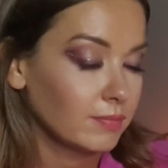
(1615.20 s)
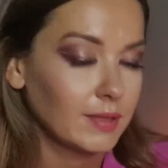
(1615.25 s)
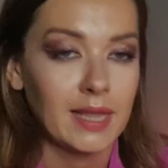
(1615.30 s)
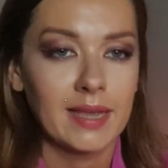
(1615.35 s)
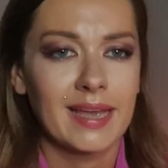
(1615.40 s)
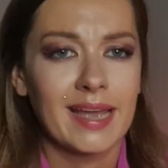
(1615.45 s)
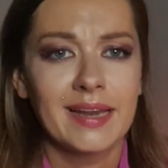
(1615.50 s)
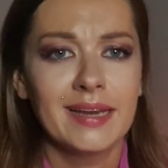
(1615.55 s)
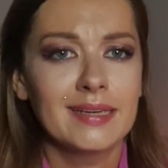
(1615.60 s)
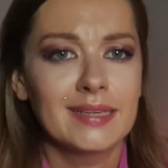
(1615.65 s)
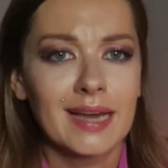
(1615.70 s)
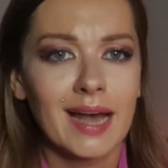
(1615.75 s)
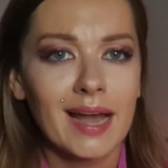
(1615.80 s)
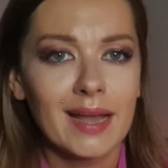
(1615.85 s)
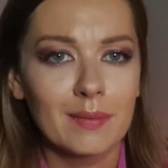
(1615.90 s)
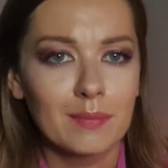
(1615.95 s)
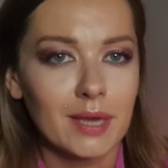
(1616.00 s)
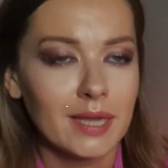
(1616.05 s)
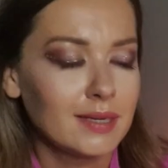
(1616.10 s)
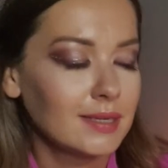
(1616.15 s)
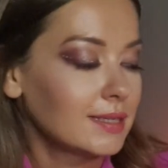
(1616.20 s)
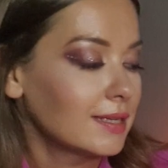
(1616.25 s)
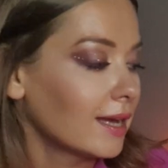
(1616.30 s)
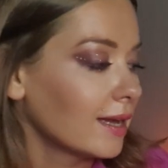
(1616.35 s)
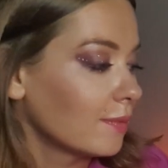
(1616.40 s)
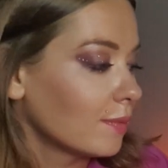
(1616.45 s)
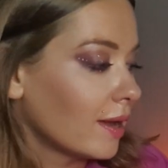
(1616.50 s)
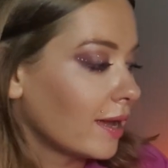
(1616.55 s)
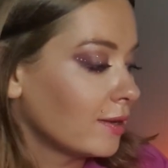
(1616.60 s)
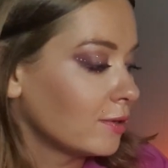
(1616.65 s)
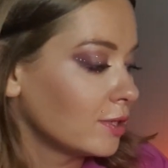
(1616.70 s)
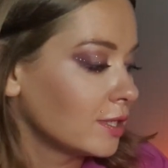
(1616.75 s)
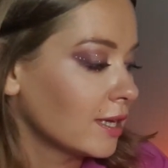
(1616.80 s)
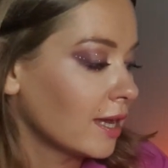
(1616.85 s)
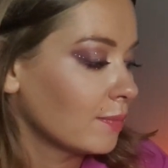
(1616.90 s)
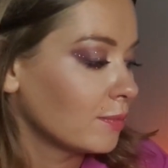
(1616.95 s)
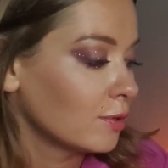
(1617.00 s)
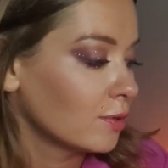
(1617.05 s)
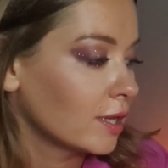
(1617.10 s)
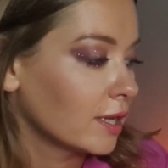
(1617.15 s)
Like anytime
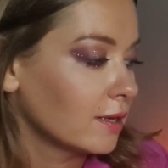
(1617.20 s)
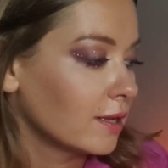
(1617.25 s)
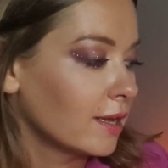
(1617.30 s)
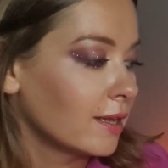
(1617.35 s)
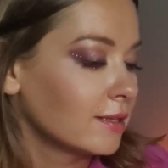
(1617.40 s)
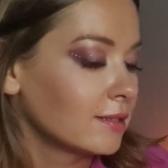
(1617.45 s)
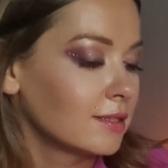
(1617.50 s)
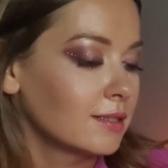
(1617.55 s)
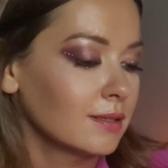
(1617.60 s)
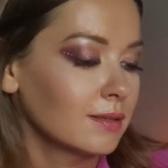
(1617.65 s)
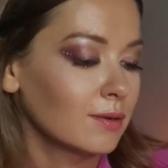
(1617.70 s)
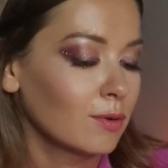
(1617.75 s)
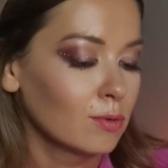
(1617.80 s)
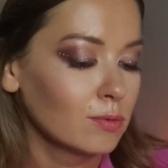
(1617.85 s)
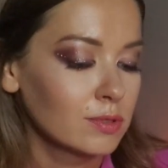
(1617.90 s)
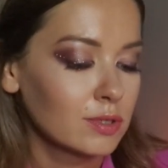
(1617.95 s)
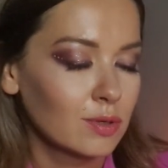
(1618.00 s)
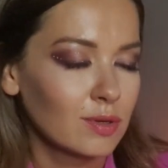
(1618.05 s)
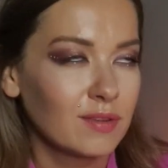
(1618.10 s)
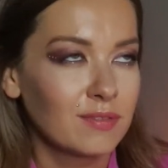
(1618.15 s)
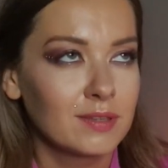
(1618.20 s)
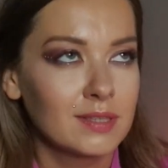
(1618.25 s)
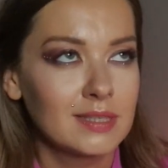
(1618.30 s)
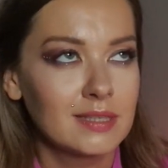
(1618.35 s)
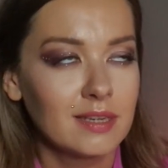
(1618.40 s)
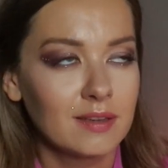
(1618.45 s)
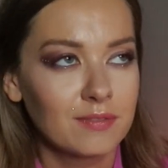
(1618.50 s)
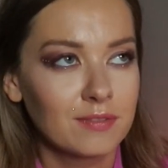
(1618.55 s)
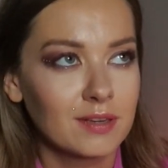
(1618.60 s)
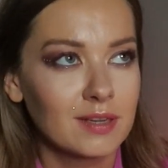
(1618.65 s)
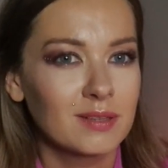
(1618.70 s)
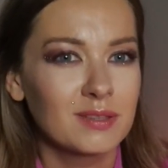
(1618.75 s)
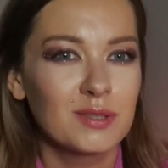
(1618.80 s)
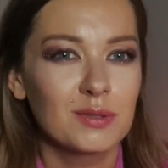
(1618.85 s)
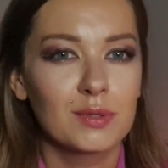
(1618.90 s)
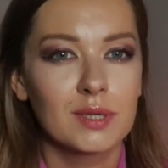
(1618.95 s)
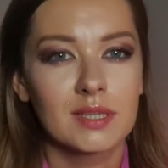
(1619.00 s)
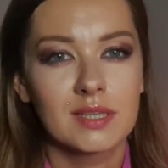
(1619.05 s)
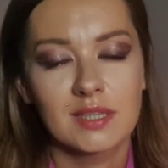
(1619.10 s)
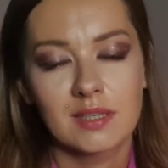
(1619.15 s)
you can. And also if it's difficult,
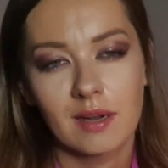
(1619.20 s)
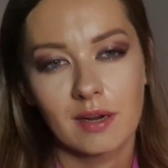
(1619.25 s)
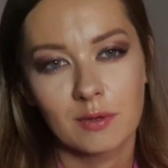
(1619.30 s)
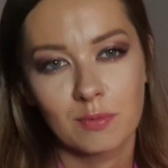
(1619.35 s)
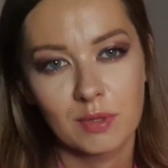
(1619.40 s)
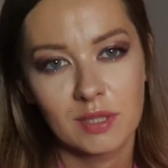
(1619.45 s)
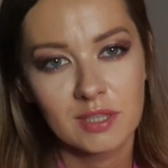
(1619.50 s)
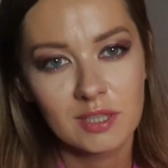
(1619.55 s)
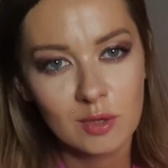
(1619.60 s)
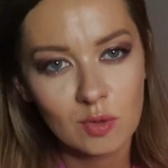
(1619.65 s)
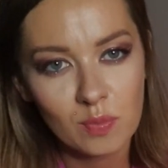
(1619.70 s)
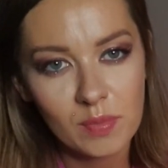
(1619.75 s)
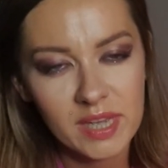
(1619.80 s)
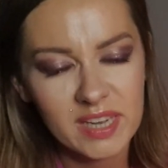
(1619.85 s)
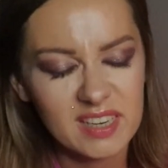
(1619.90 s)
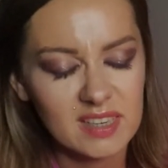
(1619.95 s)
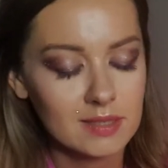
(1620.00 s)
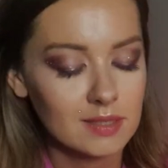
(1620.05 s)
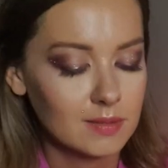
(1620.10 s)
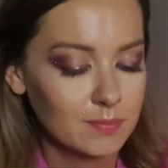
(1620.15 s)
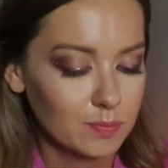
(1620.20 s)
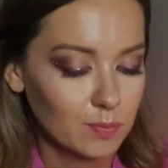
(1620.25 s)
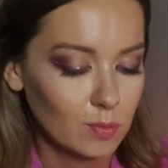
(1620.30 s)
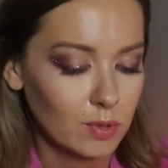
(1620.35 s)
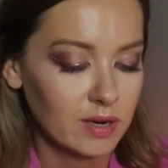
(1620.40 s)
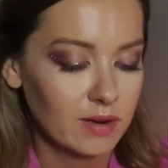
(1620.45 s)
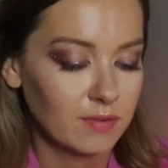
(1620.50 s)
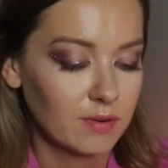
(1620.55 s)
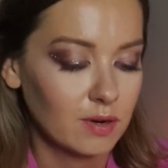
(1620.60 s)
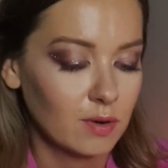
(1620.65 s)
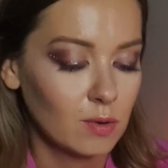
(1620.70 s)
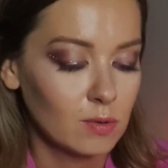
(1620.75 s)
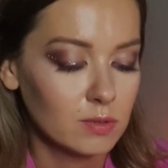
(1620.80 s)
you can start with 2 minutes, whatever.